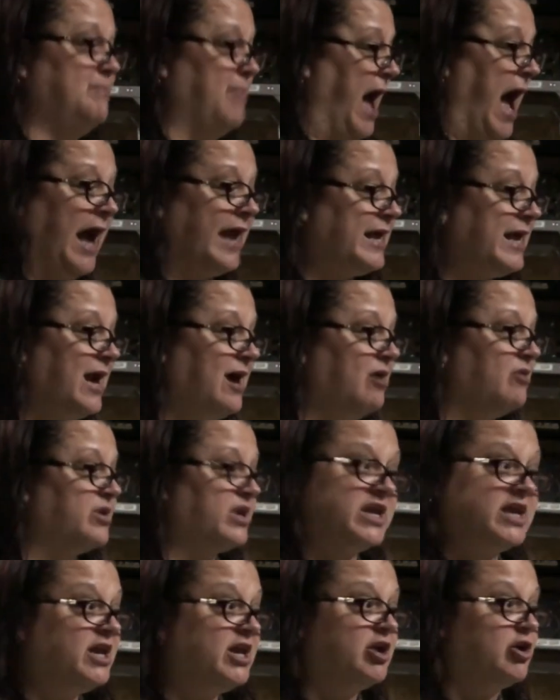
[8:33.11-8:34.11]
back out
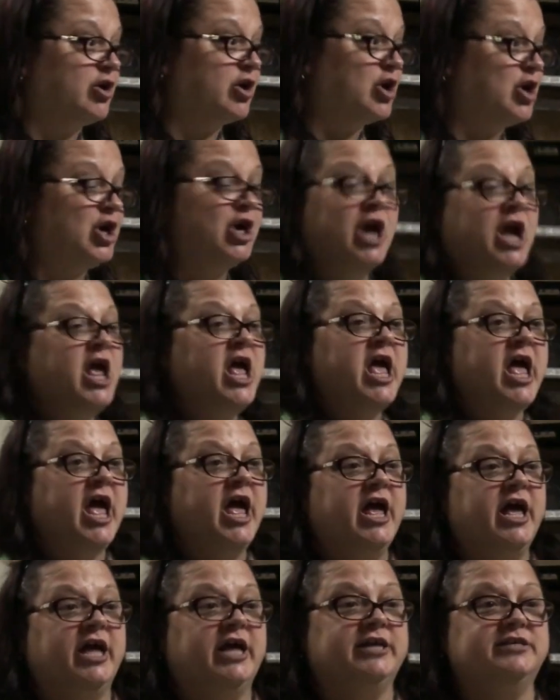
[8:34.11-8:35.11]
here
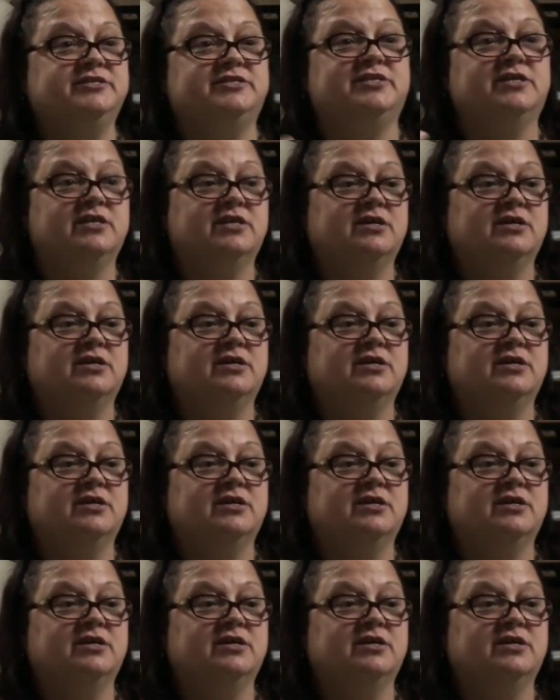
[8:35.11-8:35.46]
and...